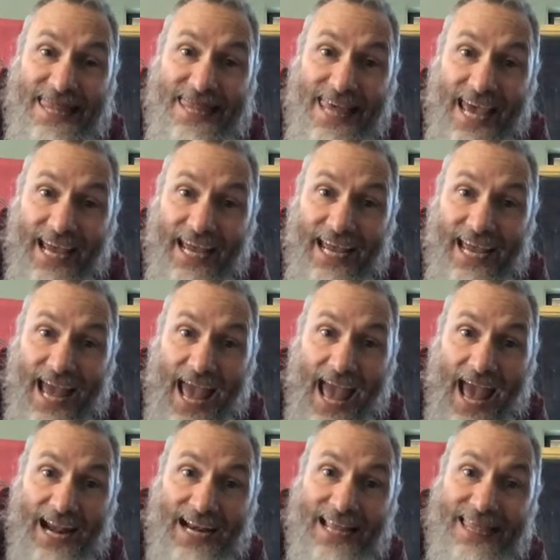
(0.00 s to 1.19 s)
thick
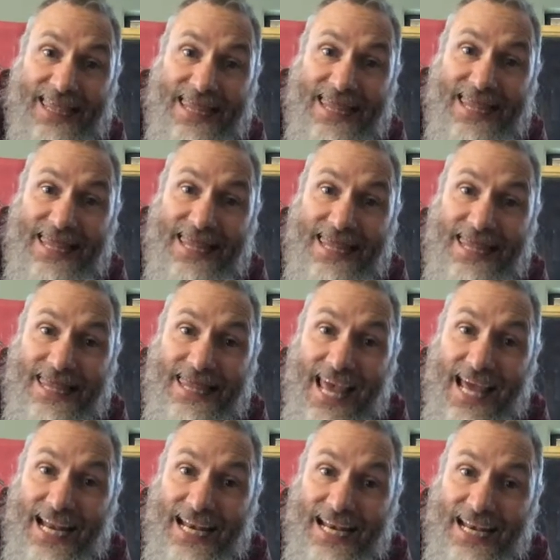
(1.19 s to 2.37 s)
and
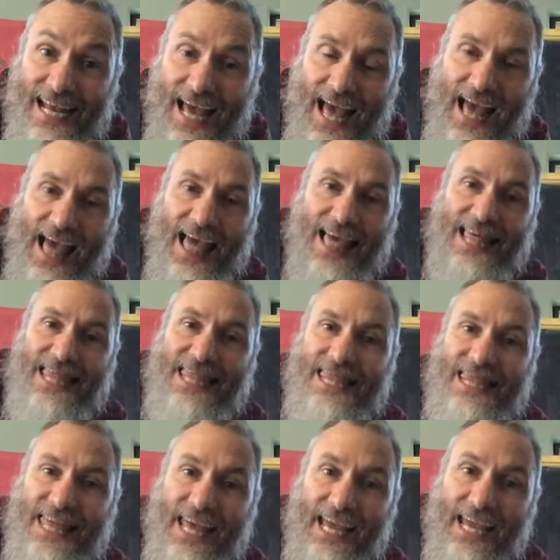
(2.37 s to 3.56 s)
thin,
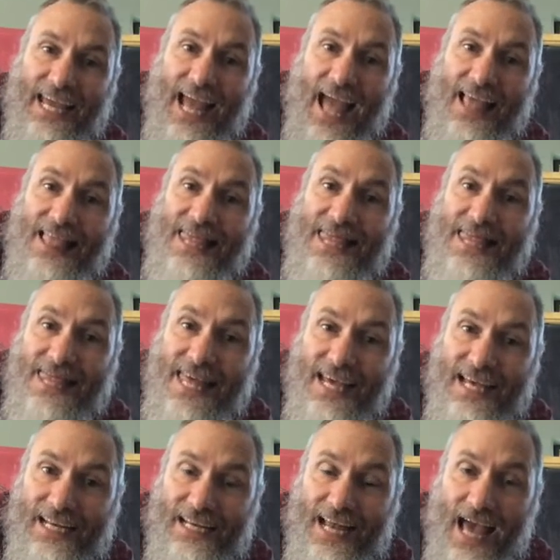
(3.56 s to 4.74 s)
thick and
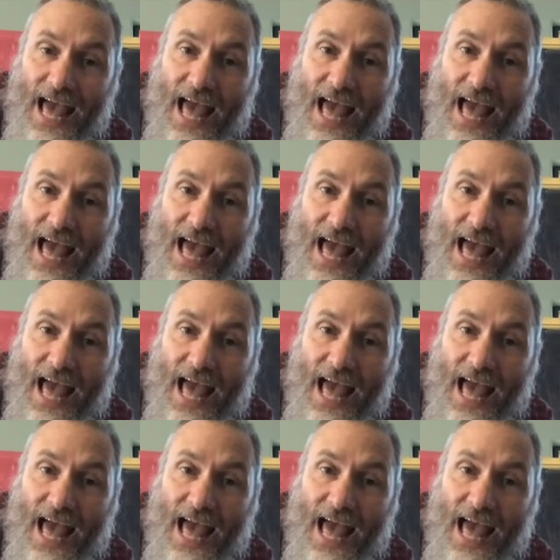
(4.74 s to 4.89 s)
thin.